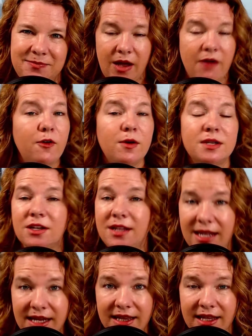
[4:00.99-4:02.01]
I focus on
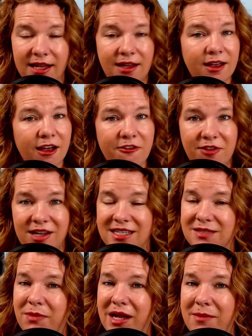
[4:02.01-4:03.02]
healing,
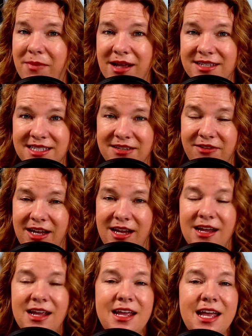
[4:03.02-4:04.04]
confidence, body positivity,
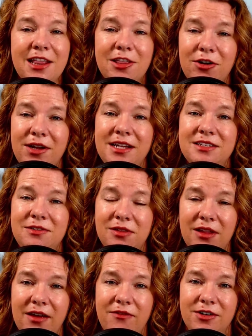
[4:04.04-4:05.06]
and learning to
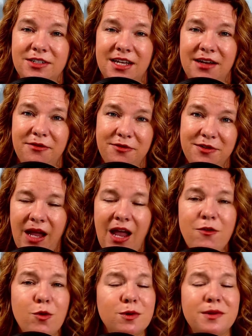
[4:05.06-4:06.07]
love yourself. I
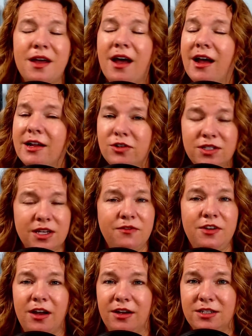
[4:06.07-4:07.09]
have worked with hundreds of
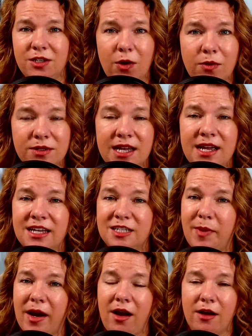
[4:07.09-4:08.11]
young adults,
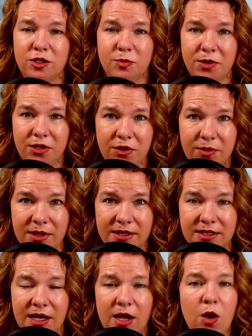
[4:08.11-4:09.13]
aspiring
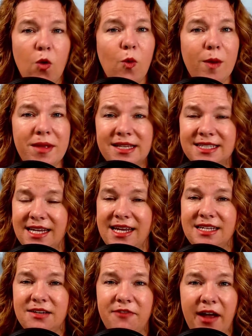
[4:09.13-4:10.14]
entrepreneurs, women
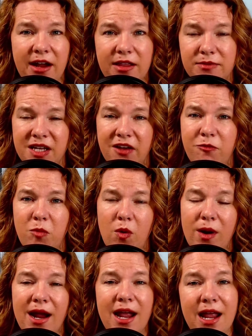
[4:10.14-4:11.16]
seeking to value themselves
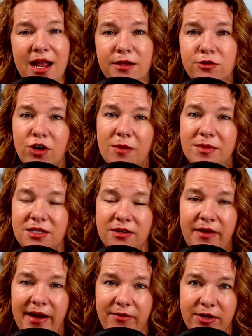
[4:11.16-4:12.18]
more, and trauma
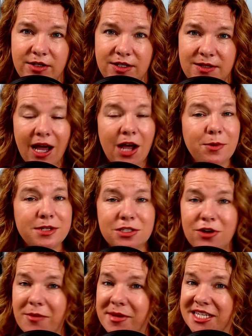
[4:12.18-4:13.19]
survivors. I would
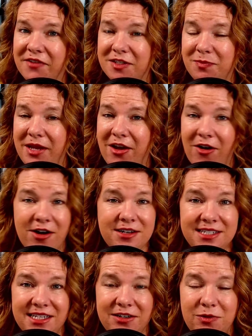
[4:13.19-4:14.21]
describe myself as being
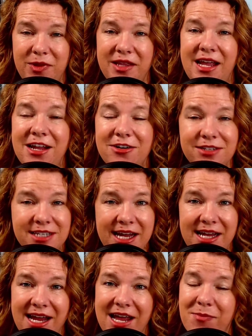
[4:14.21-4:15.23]
heart-centered with an
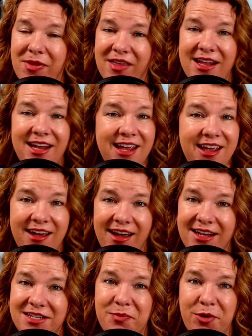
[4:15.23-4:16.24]
entertaining, empathetic, and
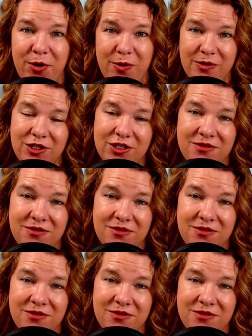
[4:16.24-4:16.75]
kind approach.